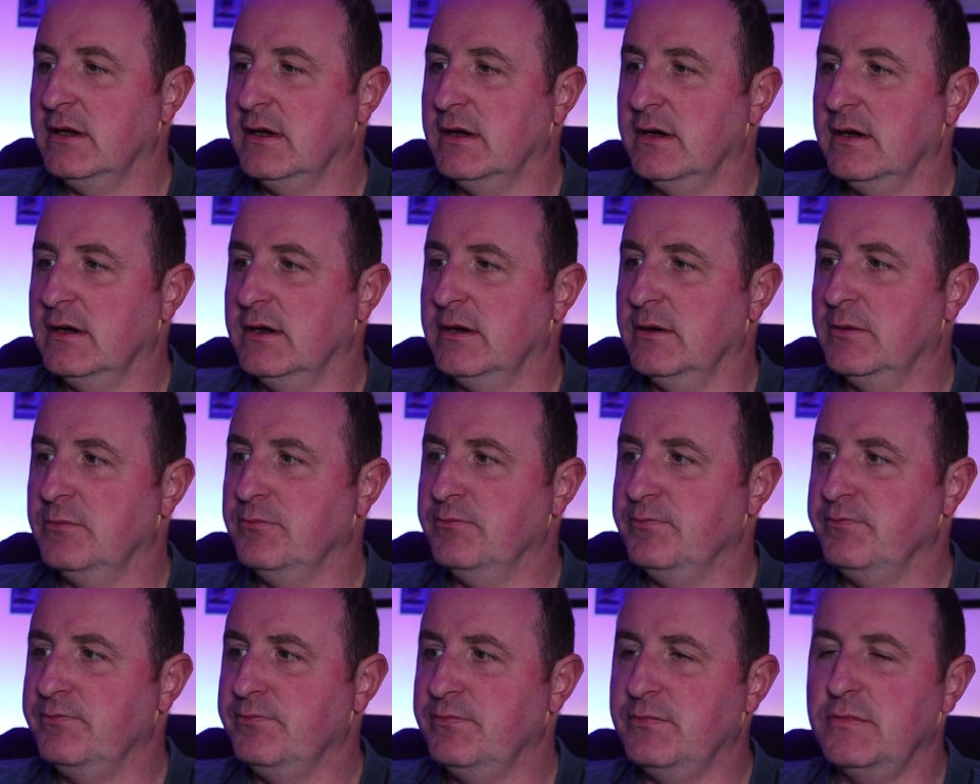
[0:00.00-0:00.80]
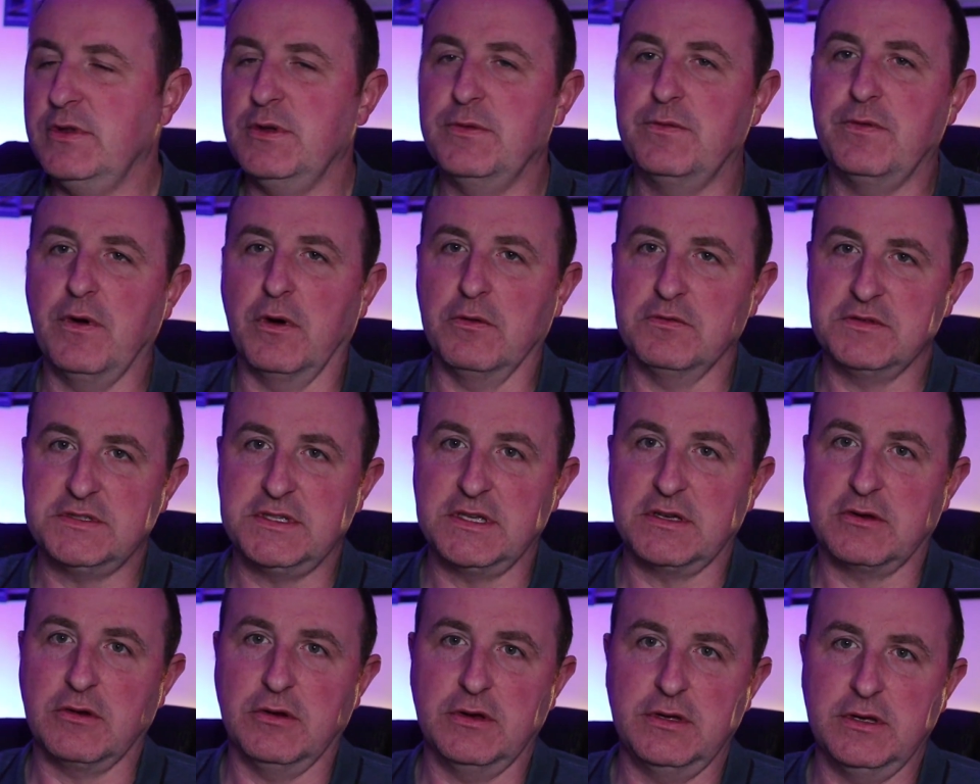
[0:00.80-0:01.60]
You've
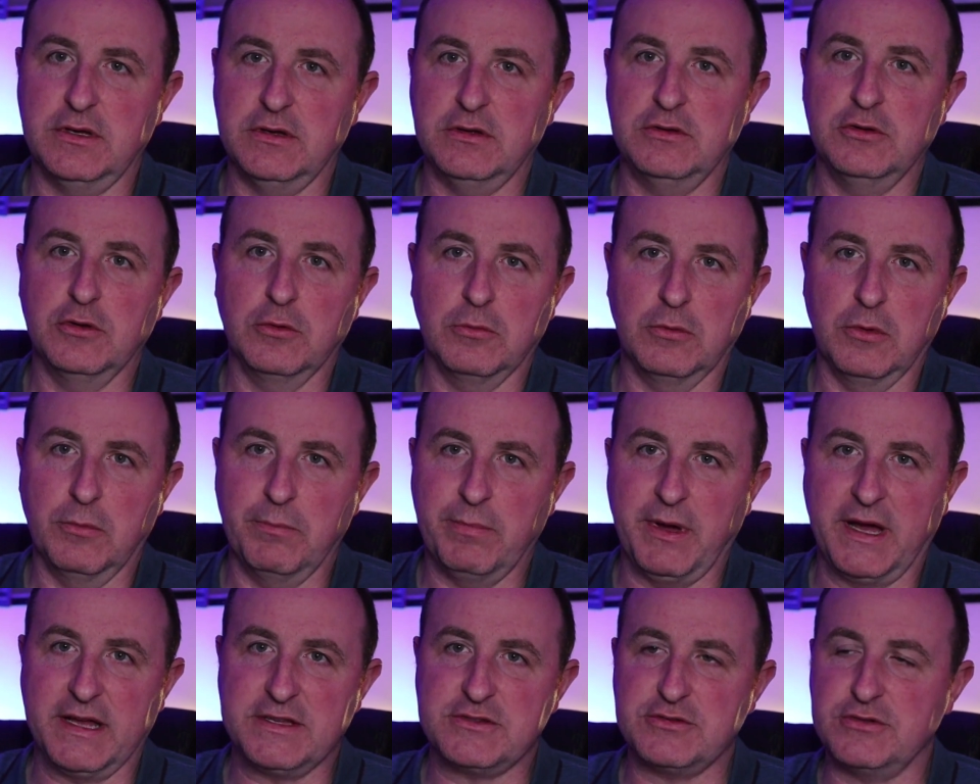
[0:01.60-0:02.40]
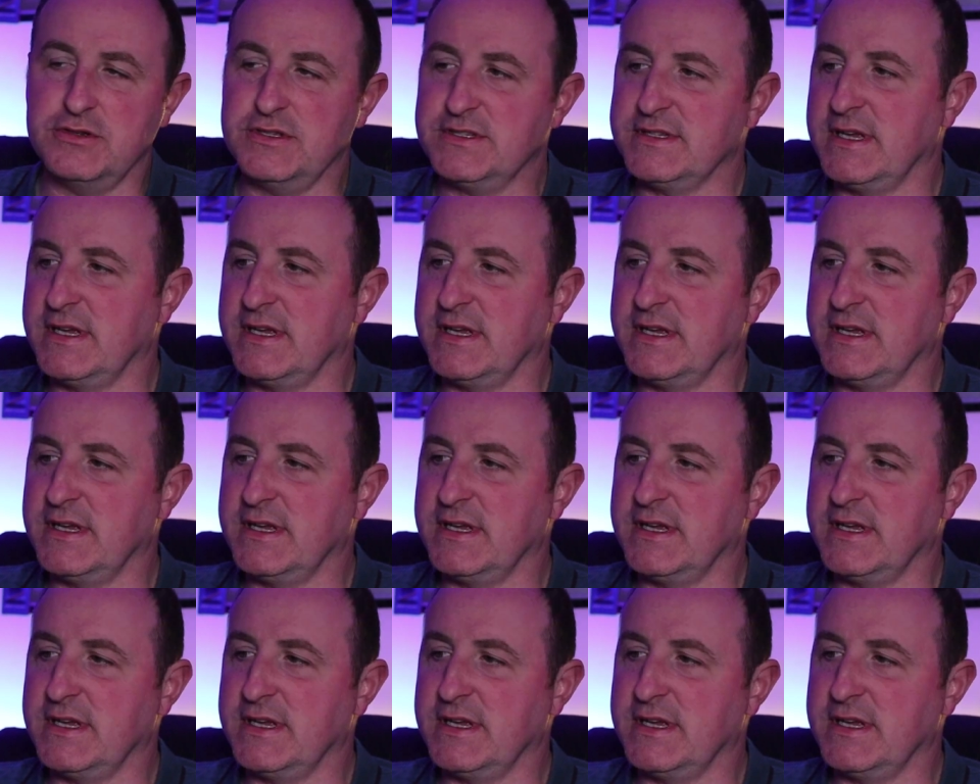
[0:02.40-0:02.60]
obviously got your normal battery